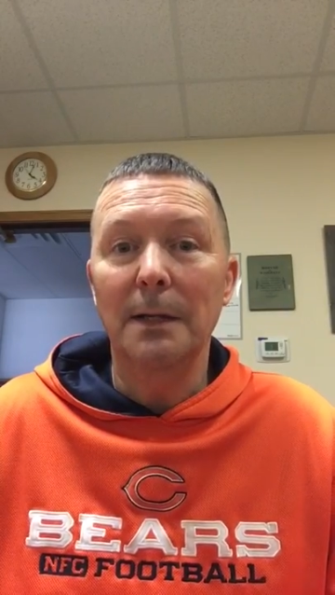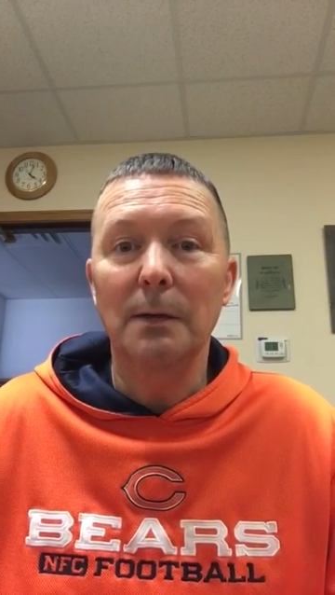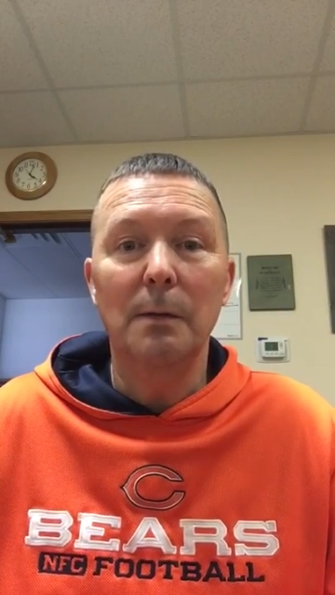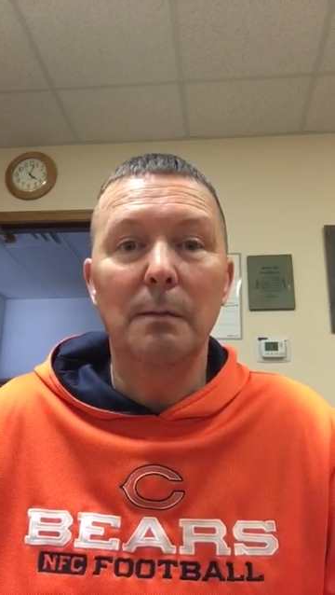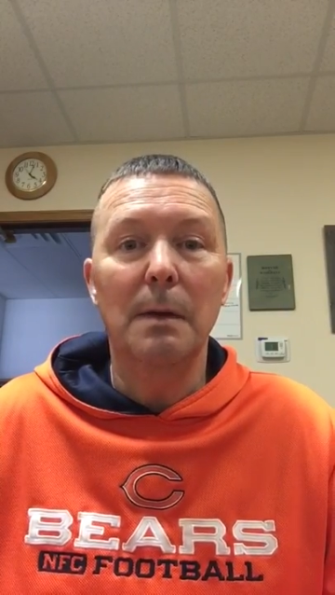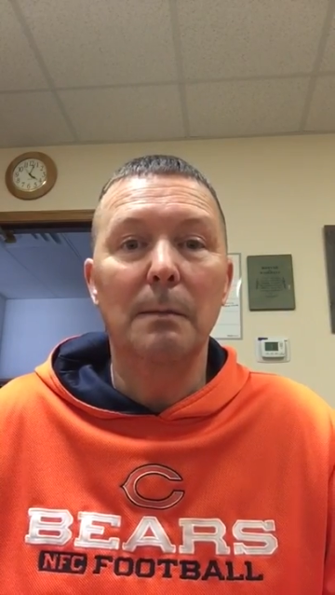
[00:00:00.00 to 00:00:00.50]
I
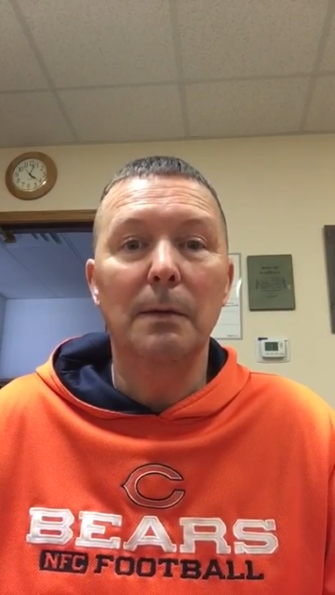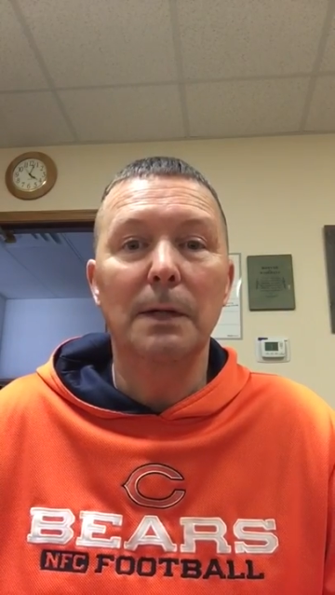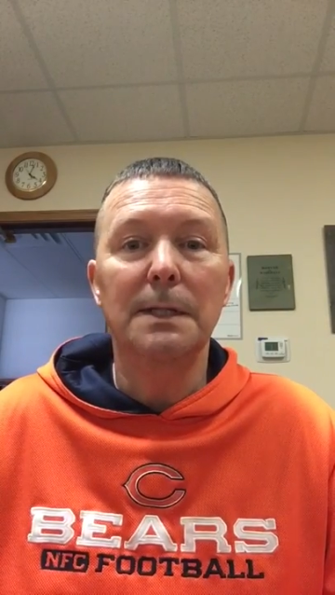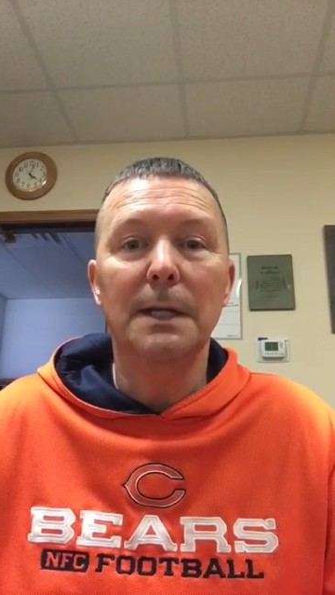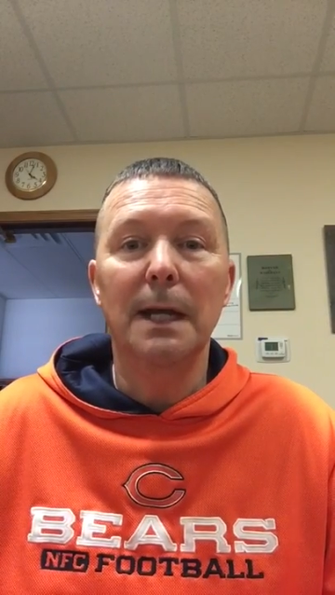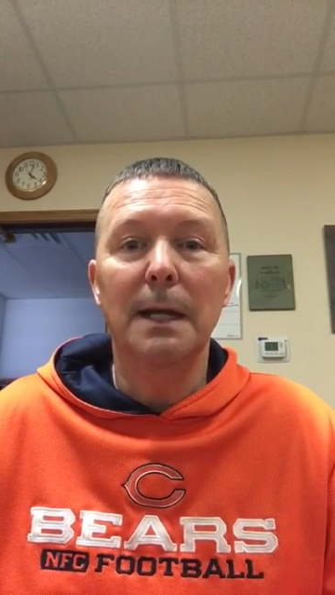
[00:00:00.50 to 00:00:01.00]
don't remember
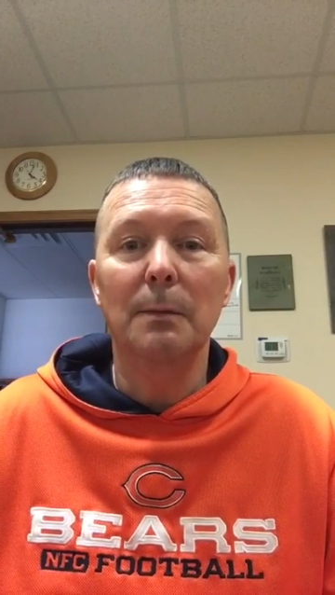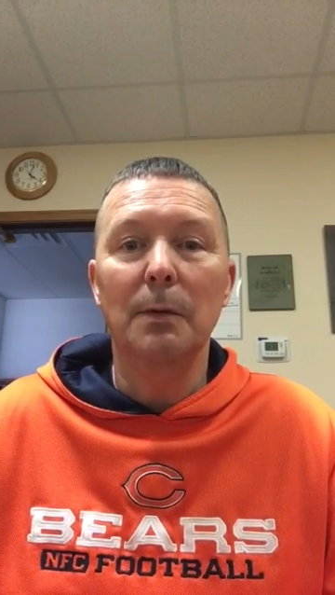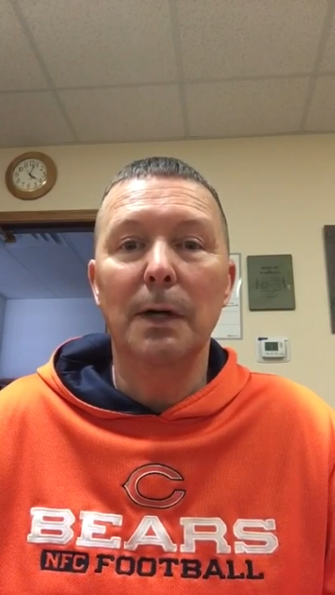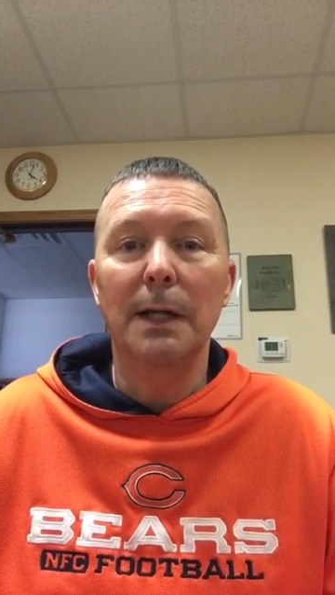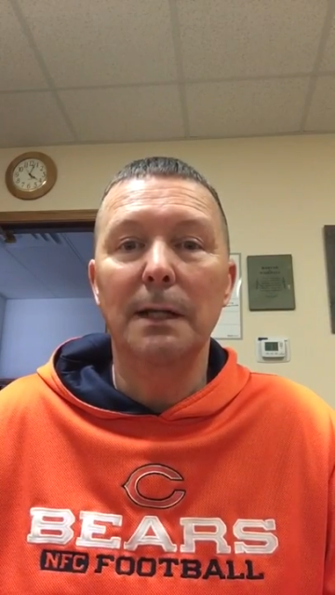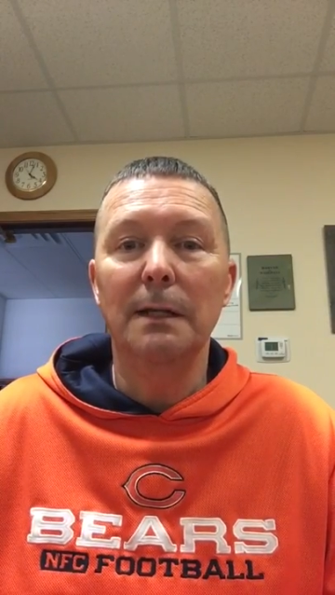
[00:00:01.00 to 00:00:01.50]
a time
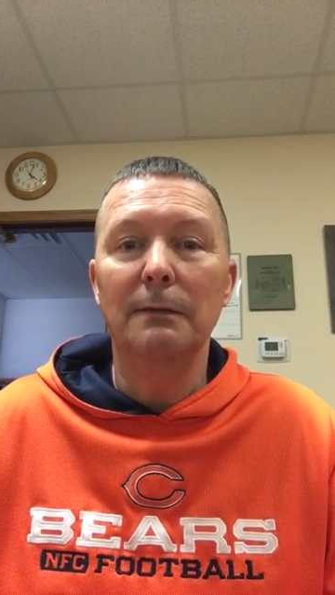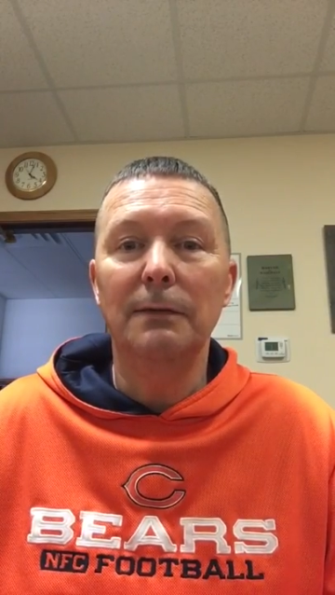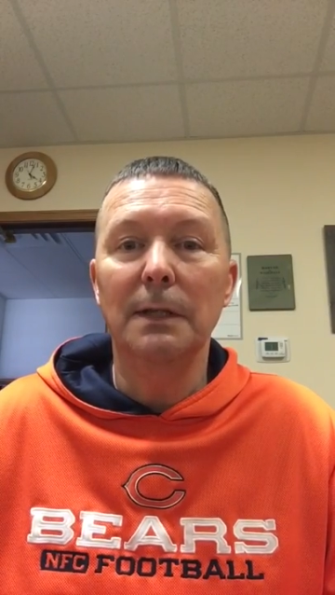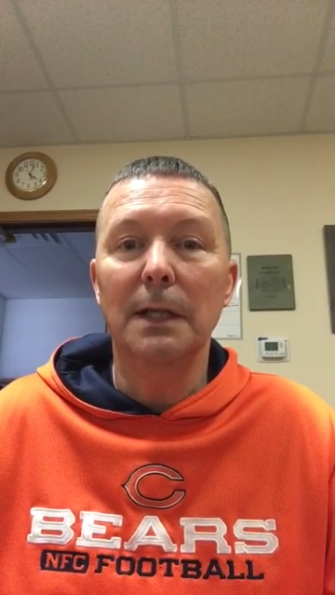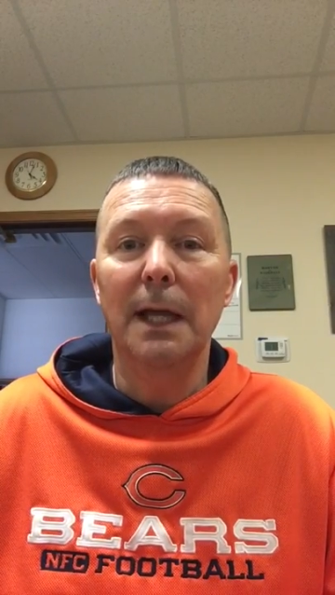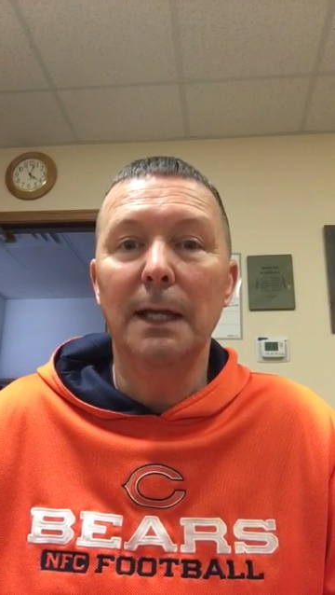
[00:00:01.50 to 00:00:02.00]
where I didn't
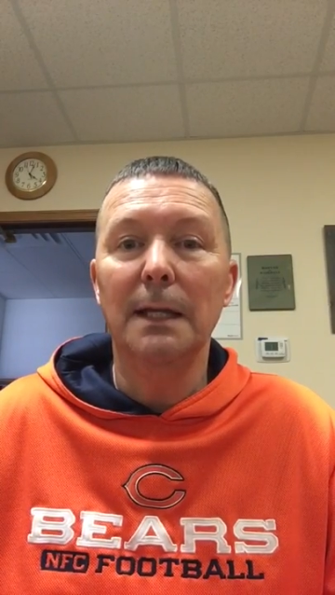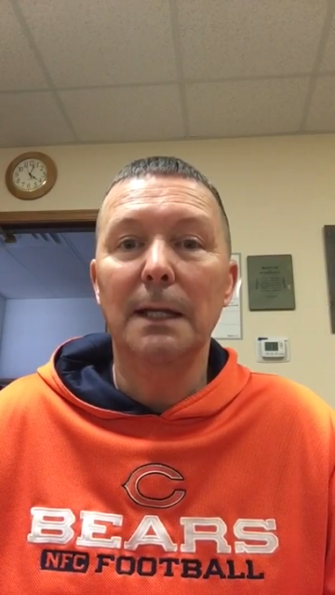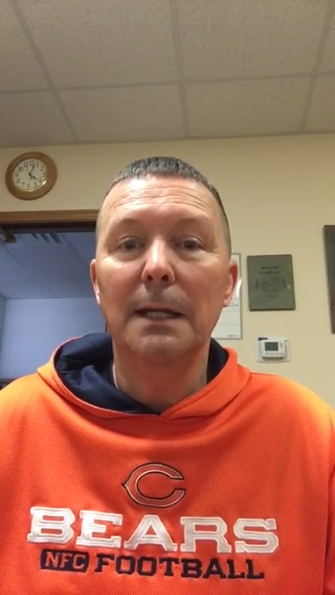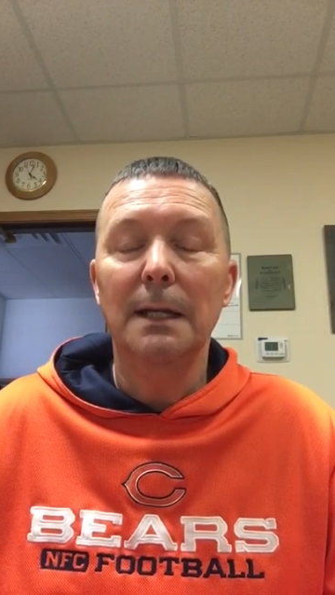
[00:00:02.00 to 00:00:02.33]
feel like